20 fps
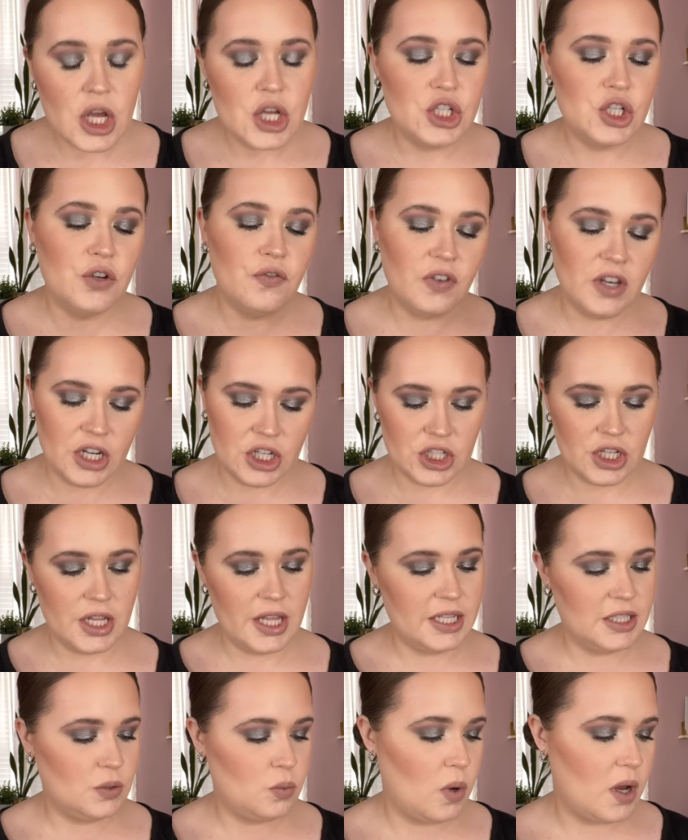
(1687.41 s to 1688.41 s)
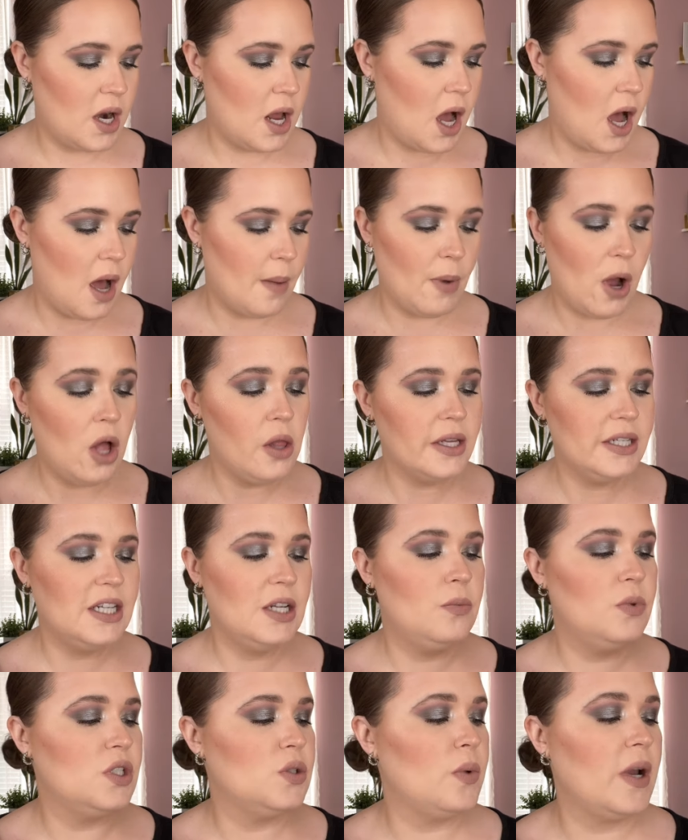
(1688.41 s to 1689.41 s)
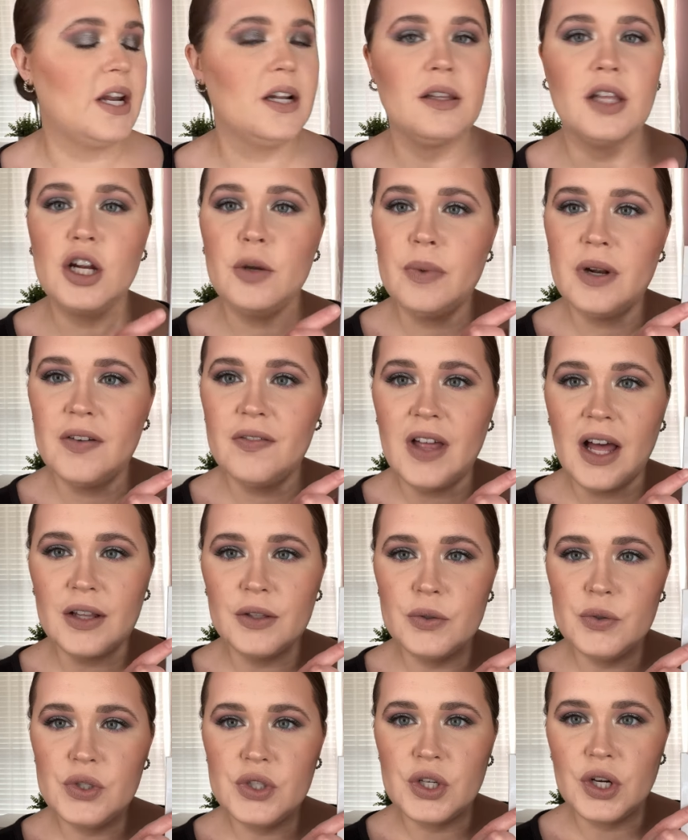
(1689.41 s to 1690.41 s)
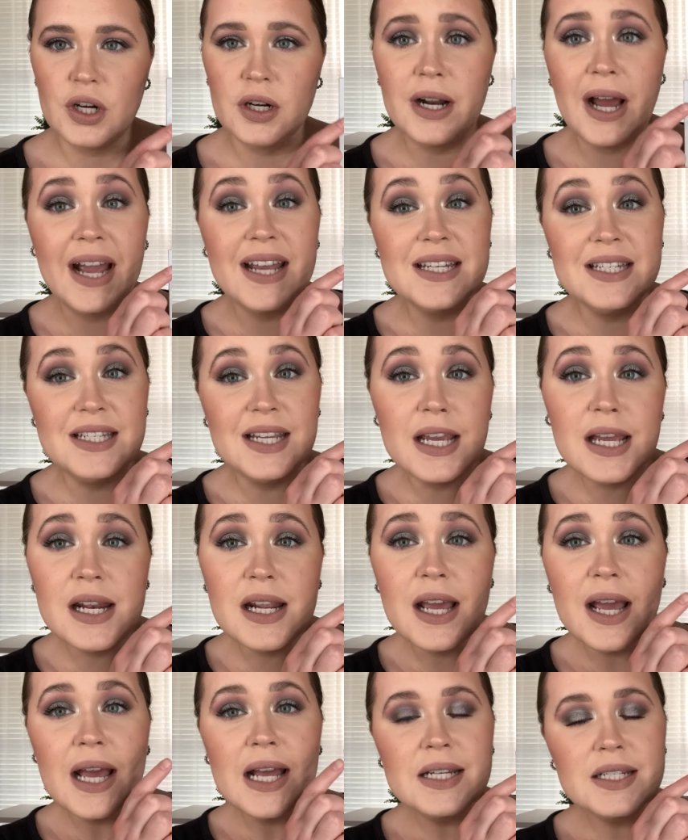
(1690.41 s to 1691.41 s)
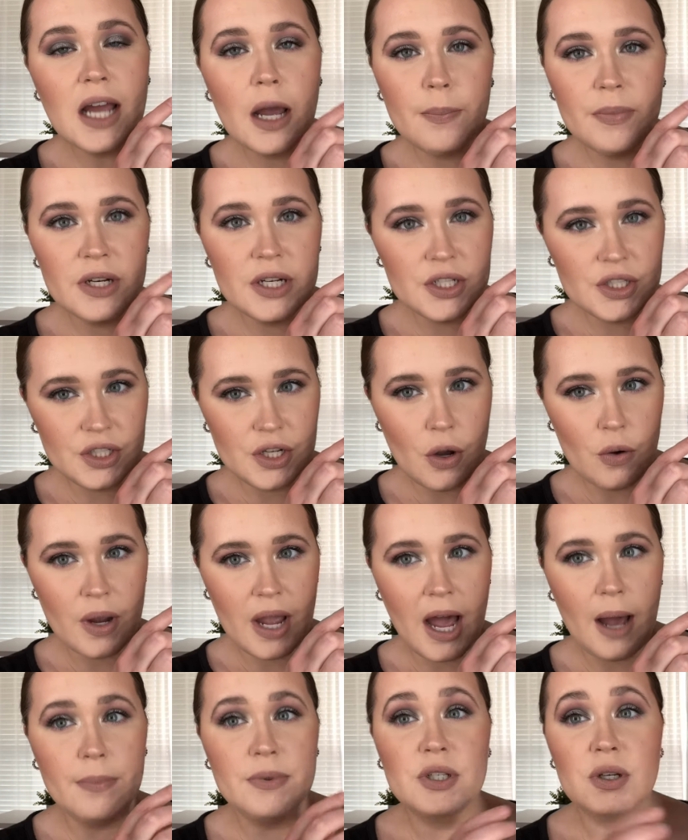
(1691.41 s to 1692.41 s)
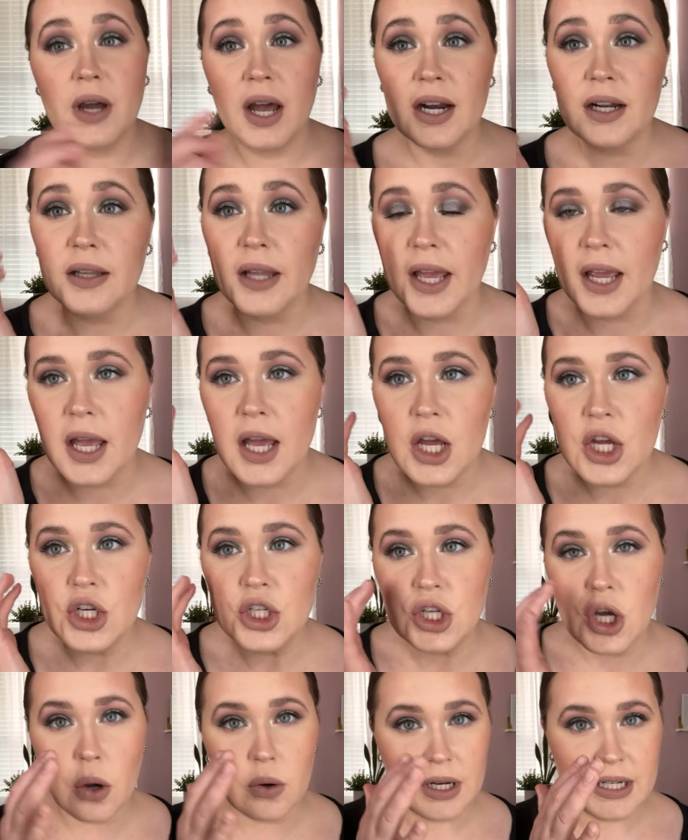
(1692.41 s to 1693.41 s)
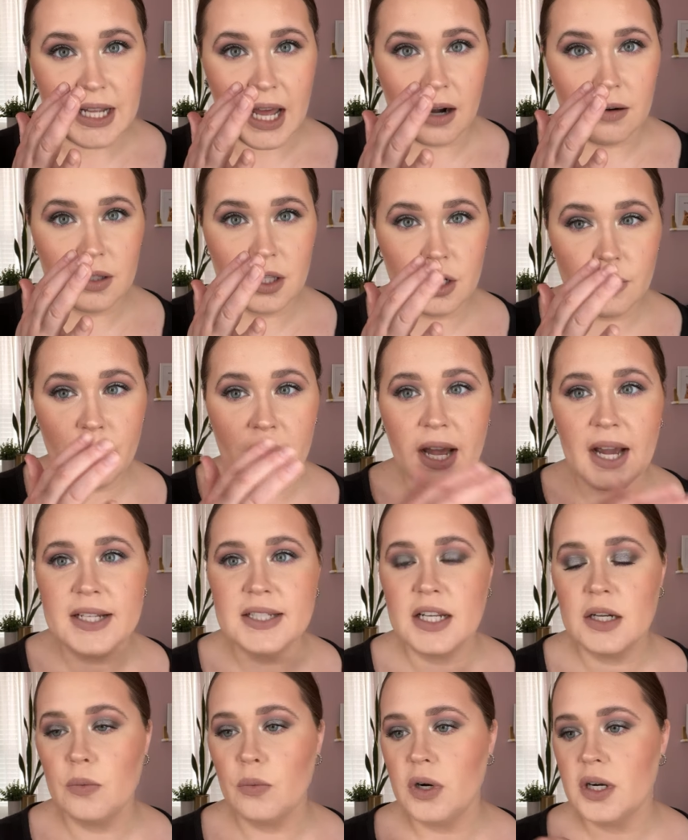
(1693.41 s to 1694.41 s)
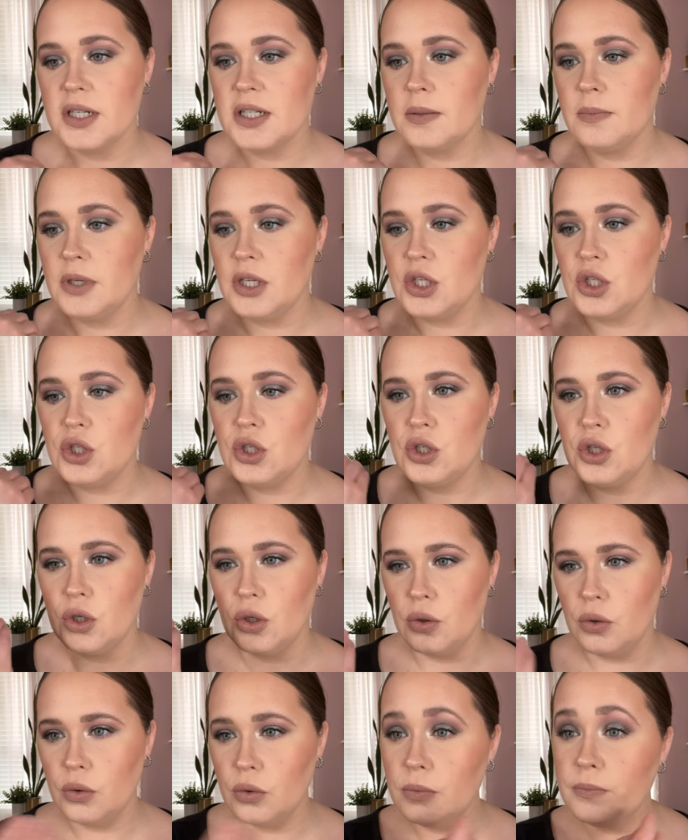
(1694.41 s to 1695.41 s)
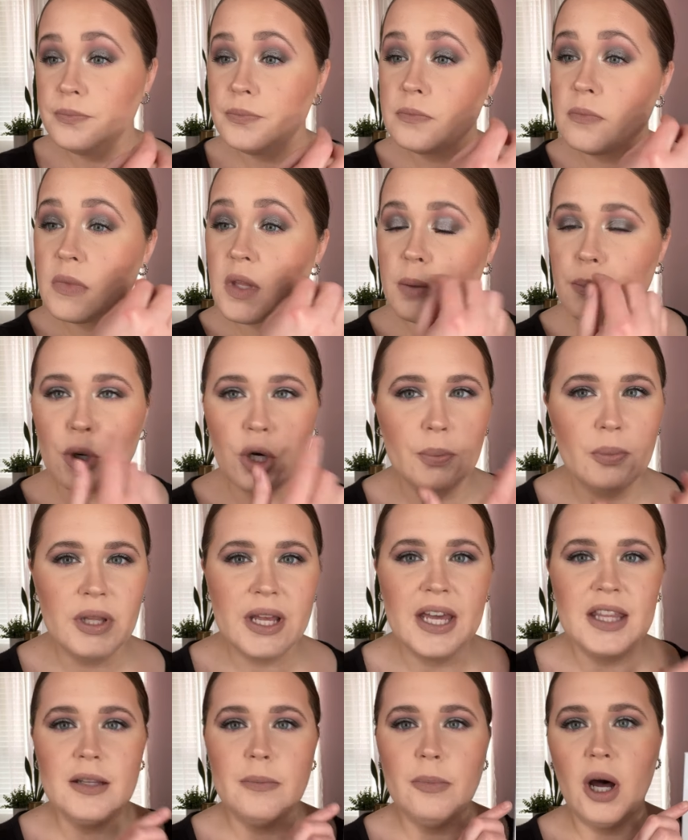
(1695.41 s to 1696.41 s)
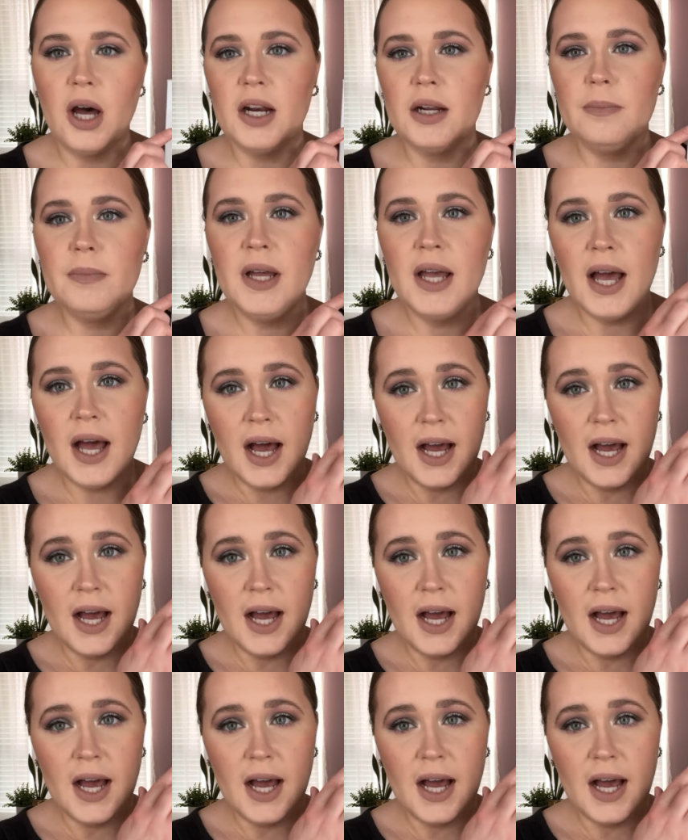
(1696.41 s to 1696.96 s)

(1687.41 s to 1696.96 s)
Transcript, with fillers: To finish this one up, all I did was ran a little bit of that Lucerne. I did tap into Snowcap to kind of like tone it down a little bit. I didn't want it to be too purpley at the bottom.